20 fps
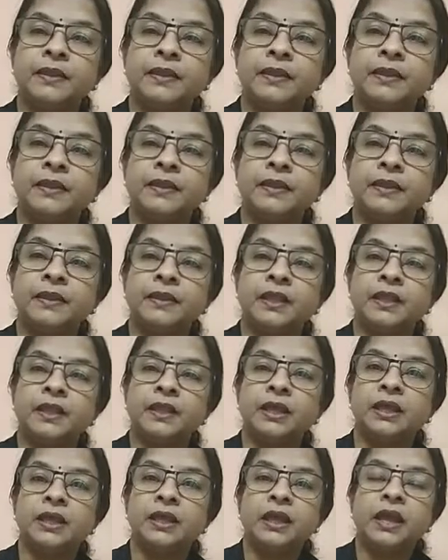and
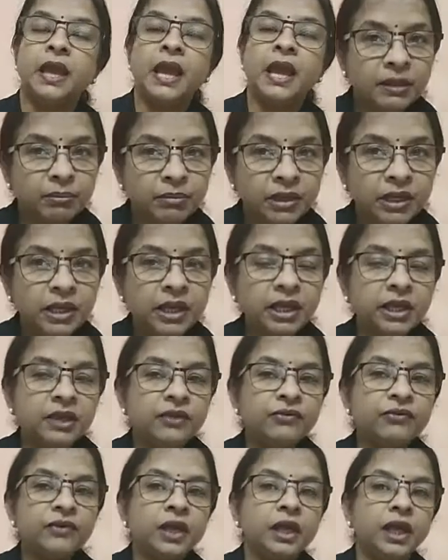they believe
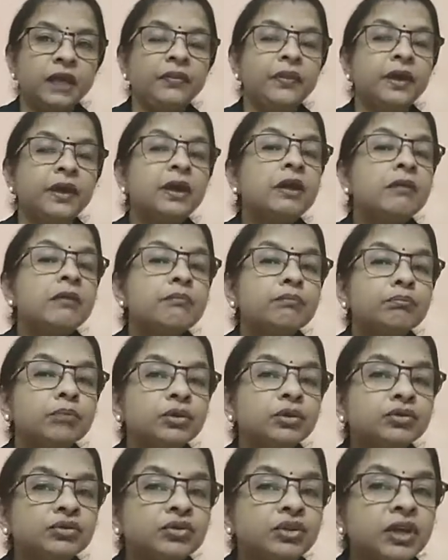in the
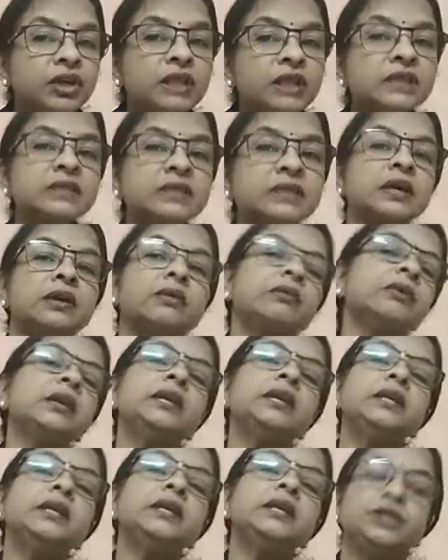Buddhist
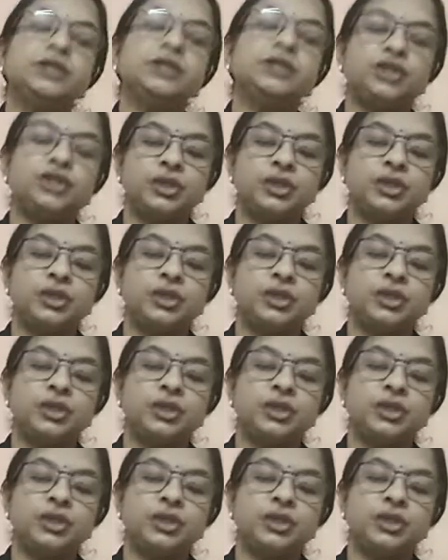religion,